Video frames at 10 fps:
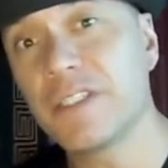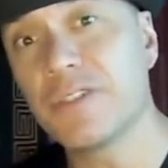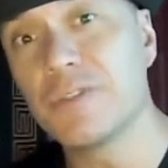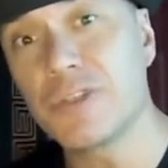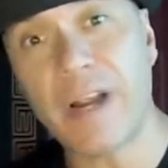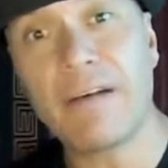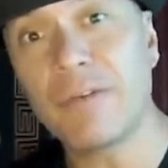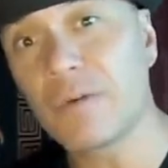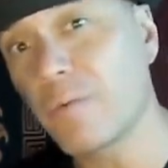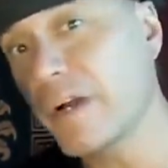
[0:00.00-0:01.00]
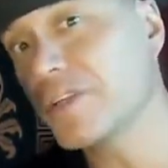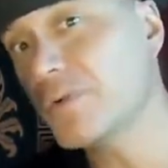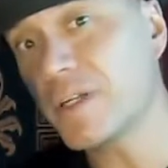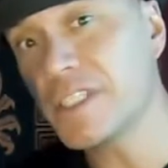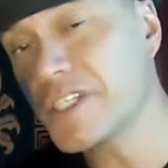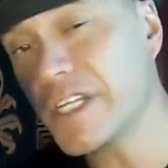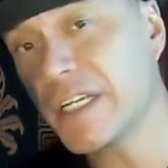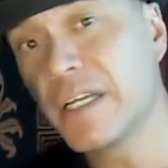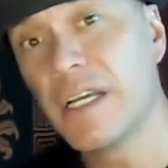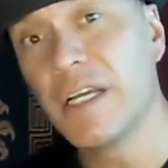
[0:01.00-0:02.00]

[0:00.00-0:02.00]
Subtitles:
to travel, or where are you auditioning?